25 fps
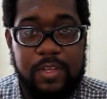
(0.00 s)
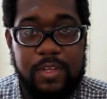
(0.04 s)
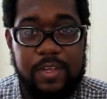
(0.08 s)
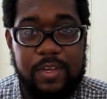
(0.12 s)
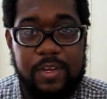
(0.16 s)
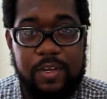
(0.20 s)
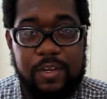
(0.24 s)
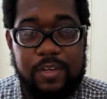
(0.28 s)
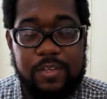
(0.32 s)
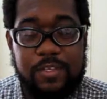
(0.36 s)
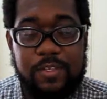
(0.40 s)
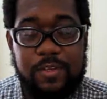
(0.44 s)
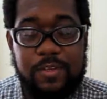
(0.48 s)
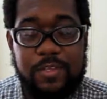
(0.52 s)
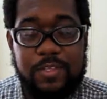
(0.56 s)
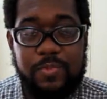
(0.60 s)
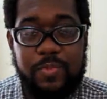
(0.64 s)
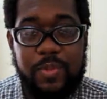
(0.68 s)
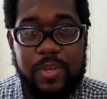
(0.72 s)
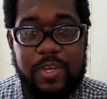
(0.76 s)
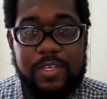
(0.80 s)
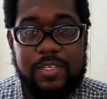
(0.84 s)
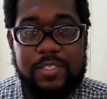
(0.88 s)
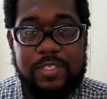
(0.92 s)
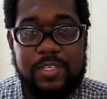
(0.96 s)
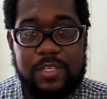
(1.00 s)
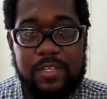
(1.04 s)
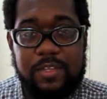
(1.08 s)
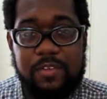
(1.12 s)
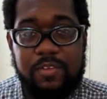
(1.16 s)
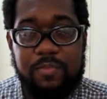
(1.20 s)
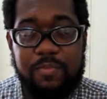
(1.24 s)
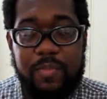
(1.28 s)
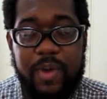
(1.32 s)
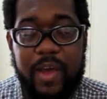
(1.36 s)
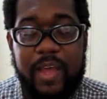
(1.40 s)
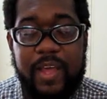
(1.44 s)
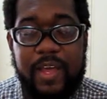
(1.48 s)
So it's
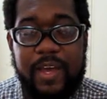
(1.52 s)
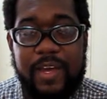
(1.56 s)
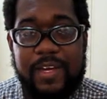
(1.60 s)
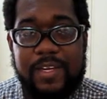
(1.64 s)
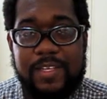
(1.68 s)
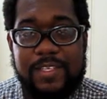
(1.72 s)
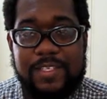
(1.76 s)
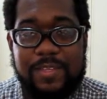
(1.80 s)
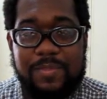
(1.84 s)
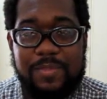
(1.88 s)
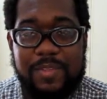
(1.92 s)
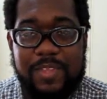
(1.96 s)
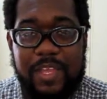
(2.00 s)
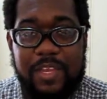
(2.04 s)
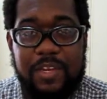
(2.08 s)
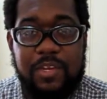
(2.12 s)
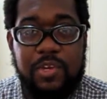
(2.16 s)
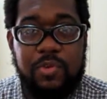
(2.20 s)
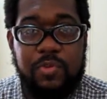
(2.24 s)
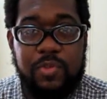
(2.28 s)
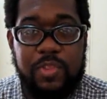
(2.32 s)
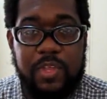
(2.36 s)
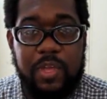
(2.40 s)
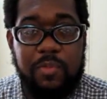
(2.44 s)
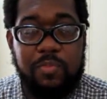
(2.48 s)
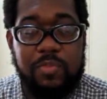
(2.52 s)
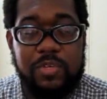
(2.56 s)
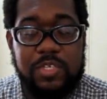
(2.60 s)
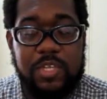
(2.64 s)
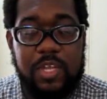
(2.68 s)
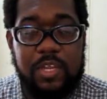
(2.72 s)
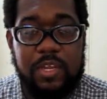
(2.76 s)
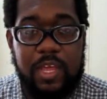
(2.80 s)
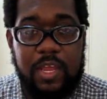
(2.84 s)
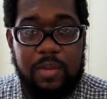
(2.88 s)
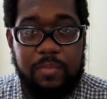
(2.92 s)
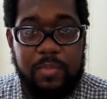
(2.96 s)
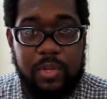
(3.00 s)
basically, in my eyes, I mean, they knew the image
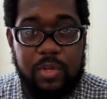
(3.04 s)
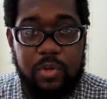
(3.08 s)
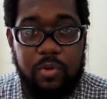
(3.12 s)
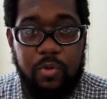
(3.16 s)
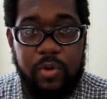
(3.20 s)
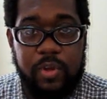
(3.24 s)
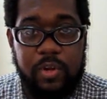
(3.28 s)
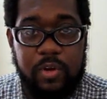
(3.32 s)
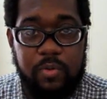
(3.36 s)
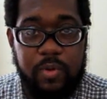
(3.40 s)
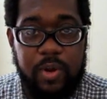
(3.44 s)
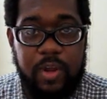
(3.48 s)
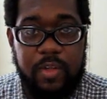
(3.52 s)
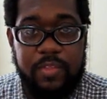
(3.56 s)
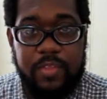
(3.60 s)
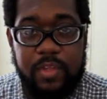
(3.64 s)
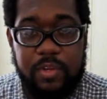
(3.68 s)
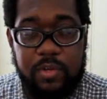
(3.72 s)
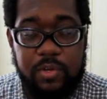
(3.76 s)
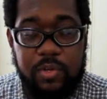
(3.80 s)
that had been going around.